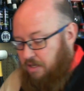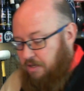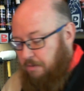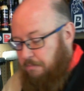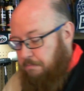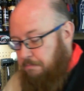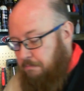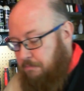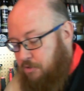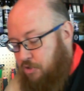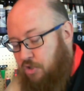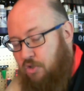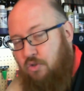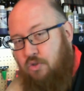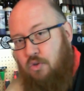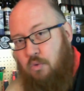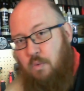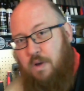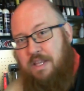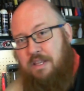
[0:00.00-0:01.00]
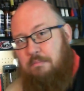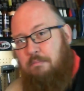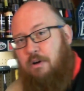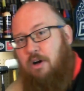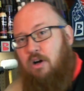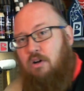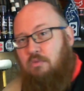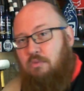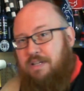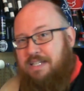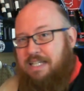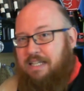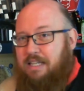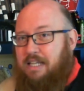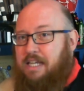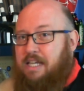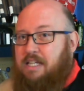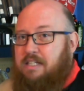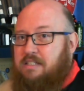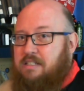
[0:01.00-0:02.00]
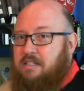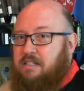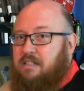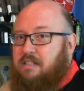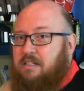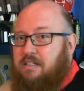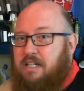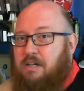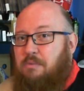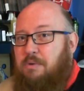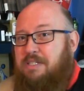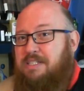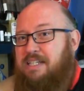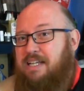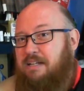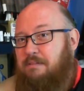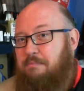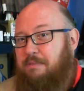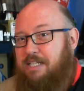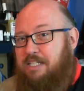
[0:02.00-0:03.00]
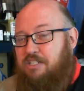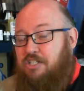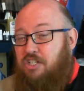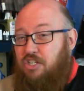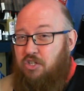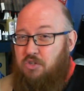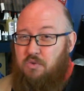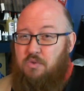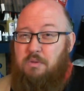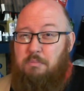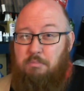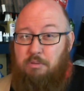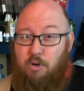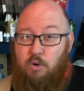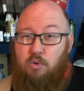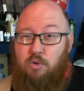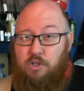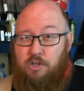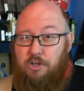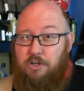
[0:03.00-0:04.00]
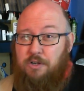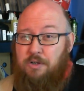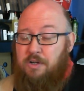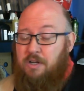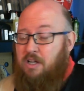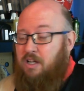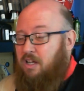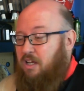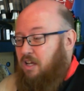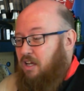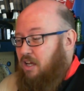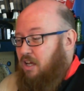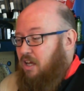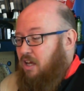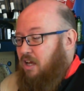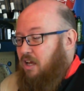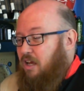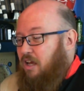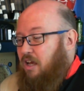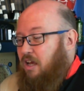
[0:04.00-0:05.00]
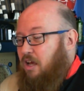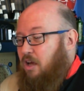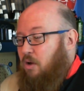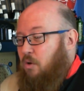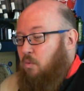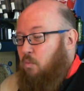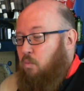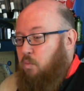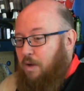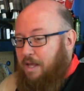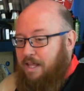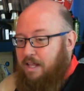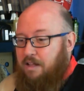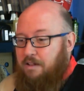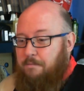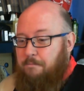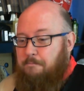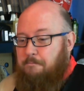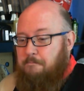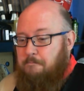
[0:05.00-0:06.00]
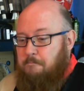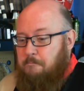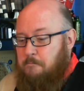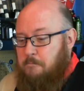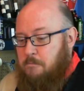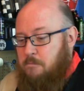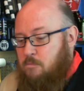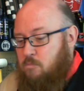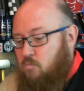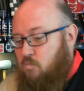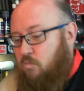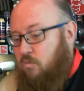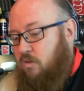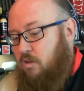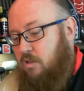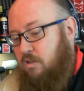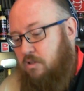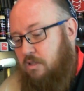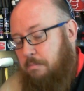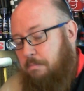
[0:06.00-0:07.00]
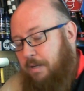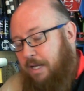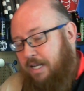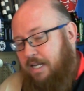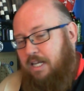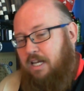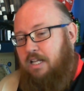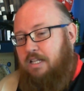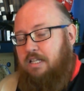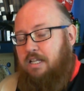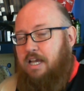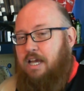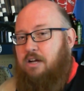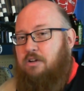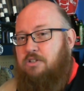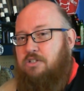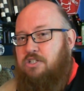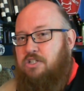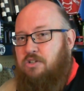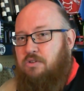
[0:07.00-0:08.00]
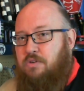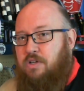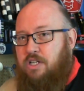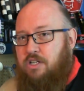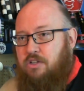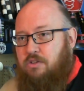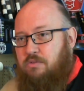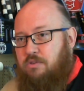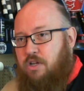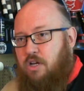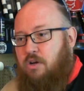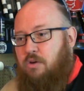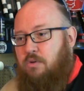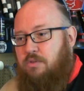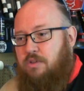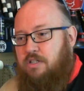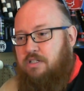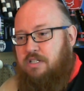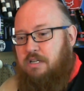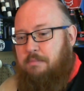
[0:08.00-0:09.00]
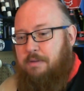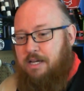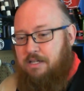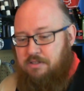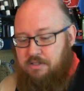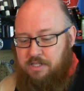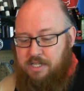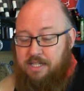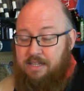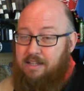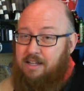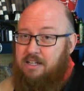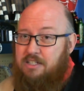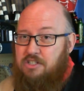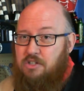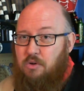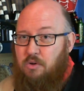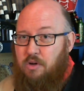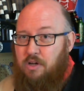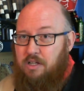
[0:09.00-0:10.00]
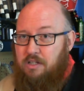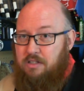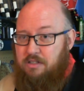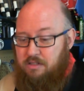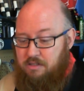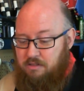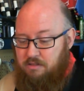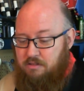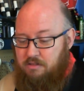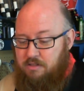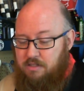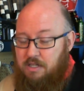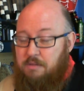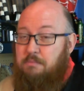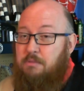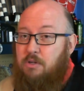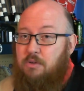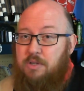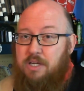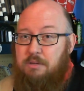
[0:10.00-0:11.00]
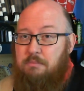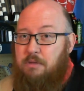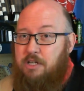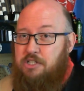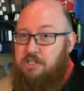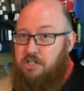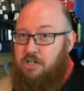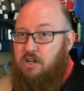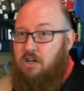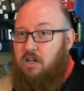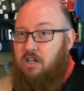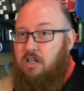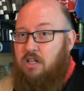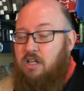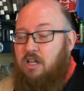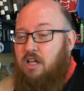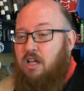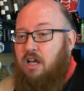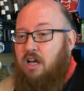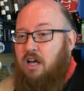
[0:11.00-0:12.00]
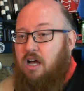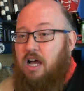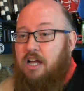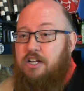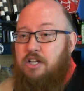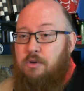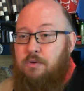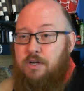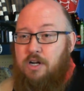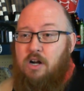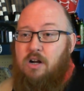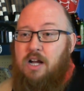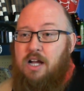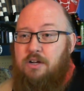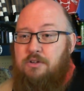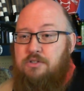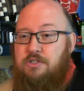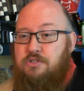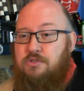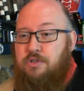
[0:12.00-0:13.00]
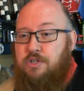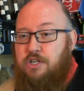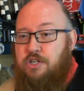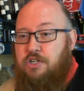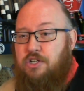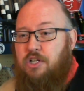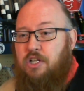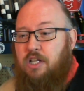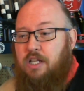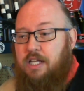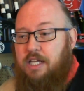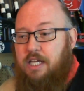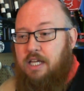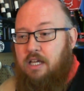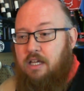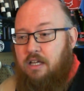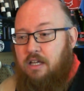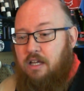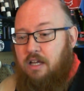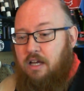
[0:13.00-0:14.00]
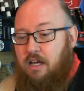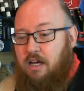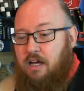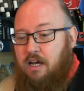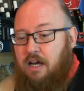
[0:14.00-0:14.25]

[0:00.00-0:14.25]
to the way the ball read the lanes. Now, what's that mean to you, the bowler? Well, depending on the house you're in, you know that some houses get lots of oil and some don't get much at all. I know in our house, traditionally, I've